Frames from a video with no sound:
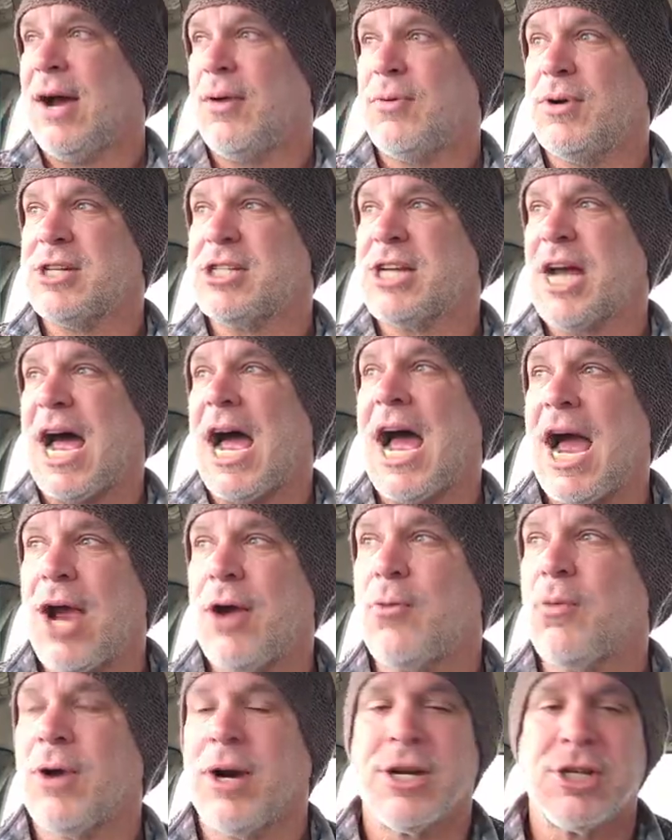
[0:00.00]
I wish
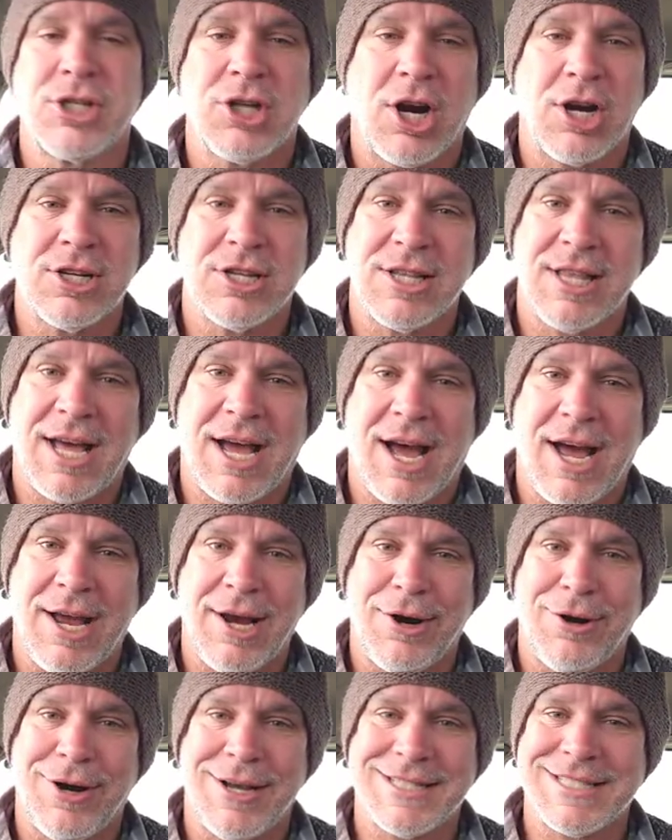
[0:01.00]
I were in charge of the
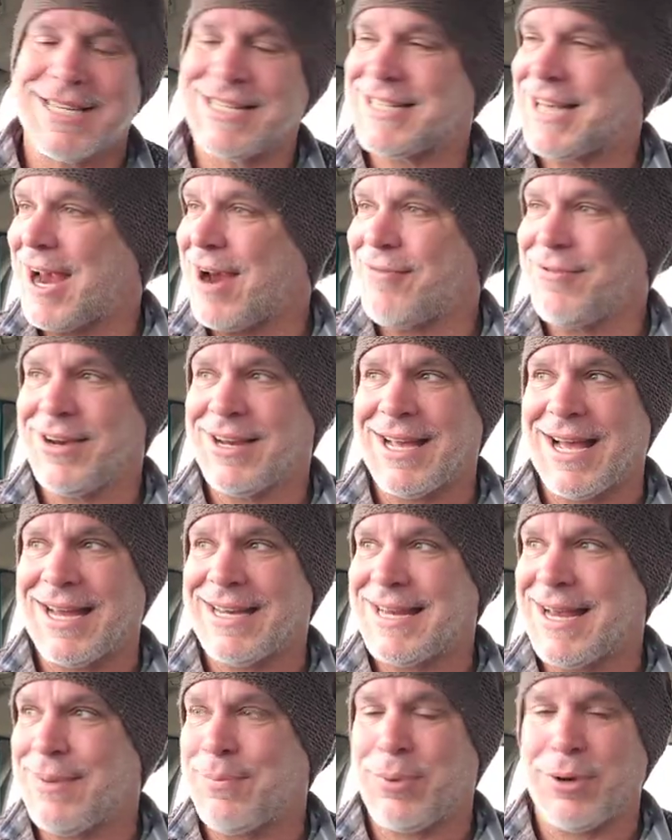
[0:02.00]
IRS, because every
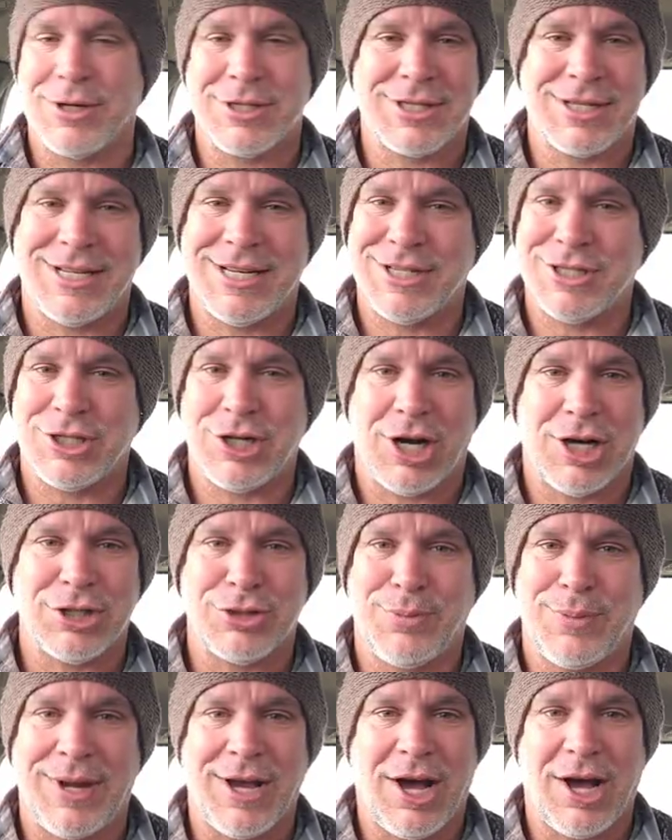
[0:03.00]
goddamn person in
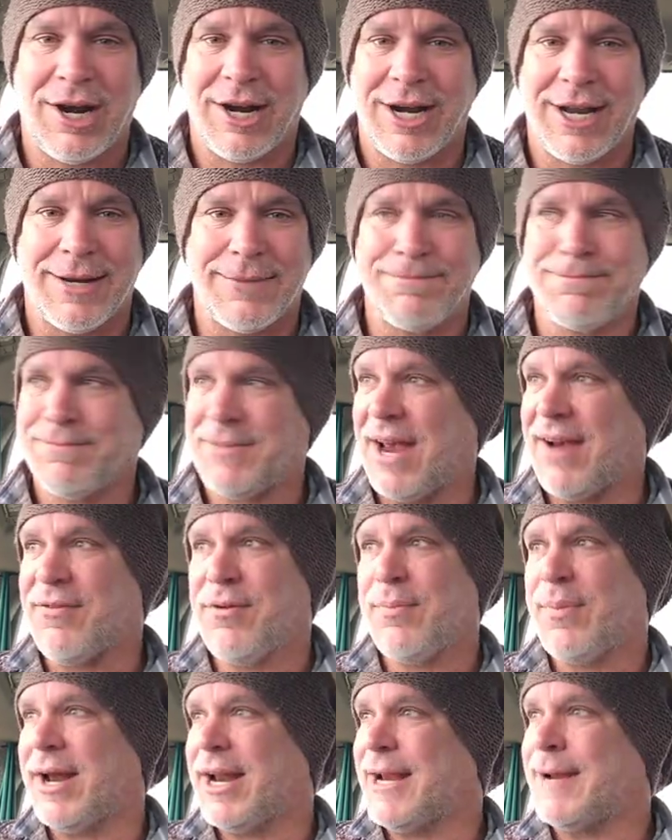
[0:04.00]
charge would be audited.
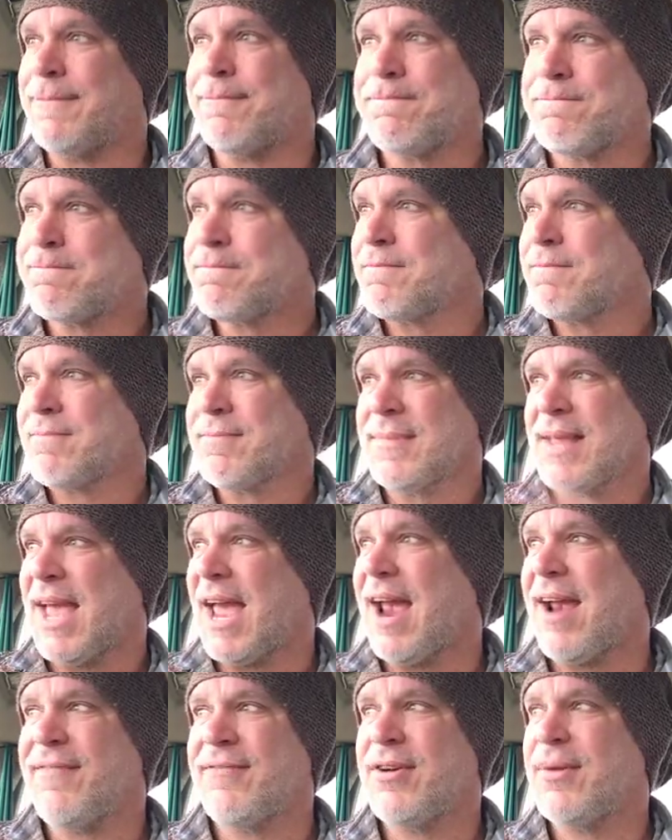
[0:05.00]

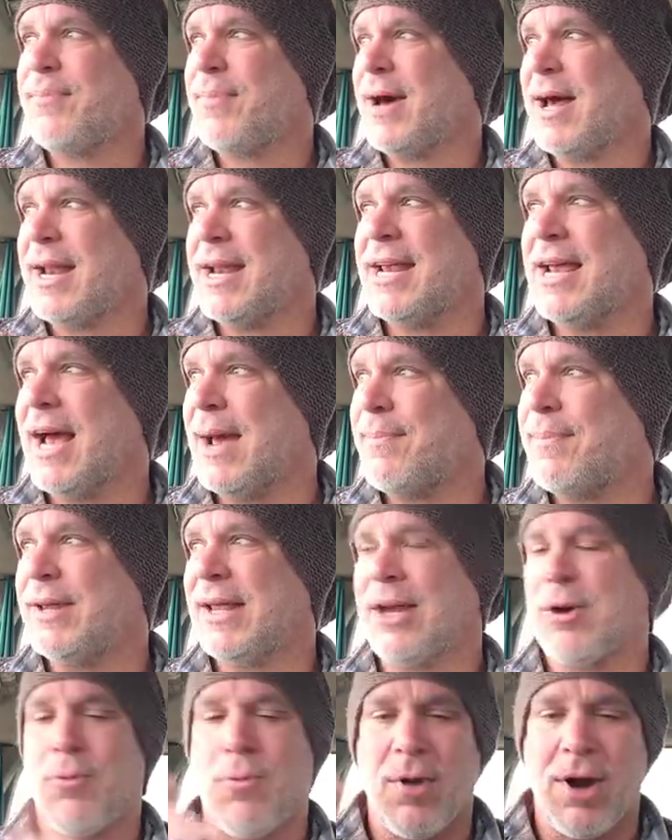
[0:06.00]
Everybody, I'd be
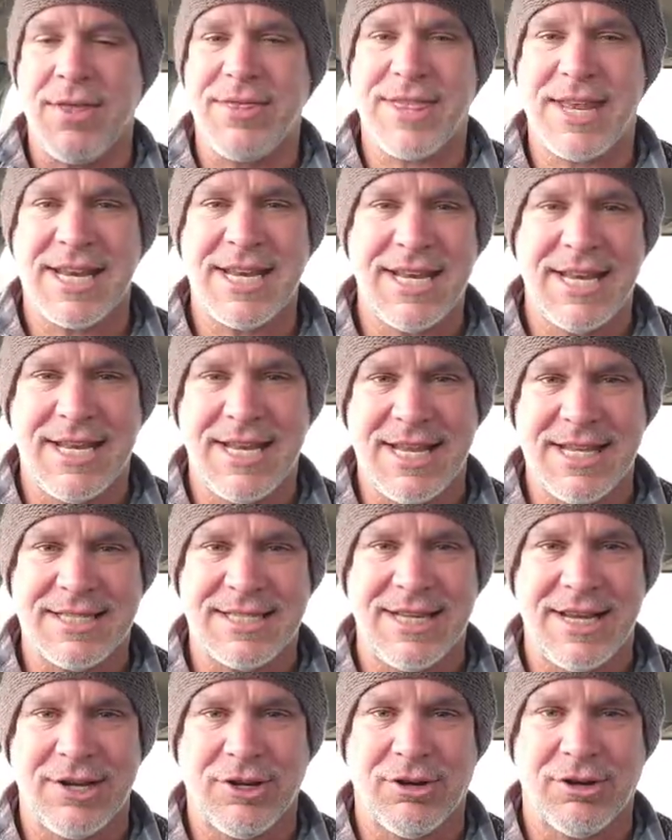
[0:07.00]
like, where did
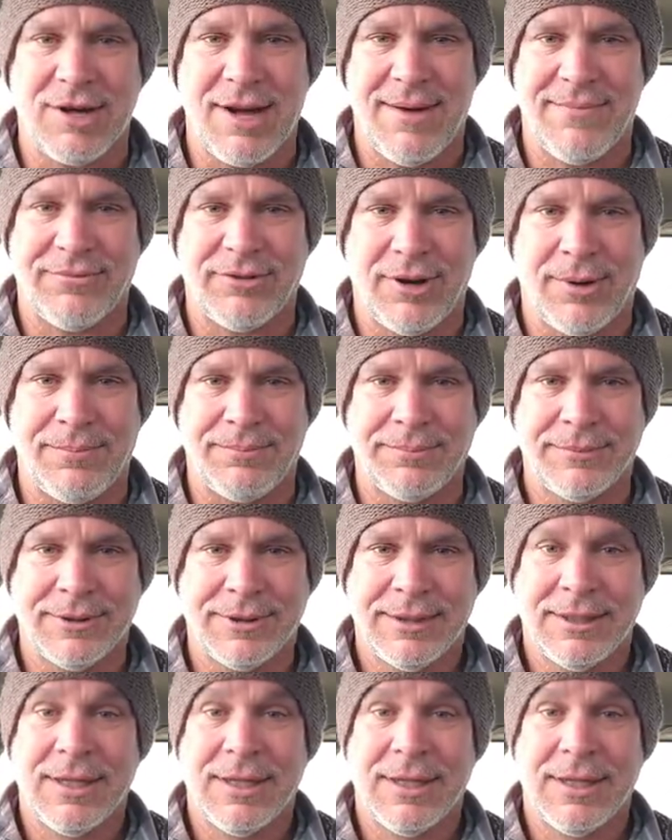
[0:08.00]
this nickel come from?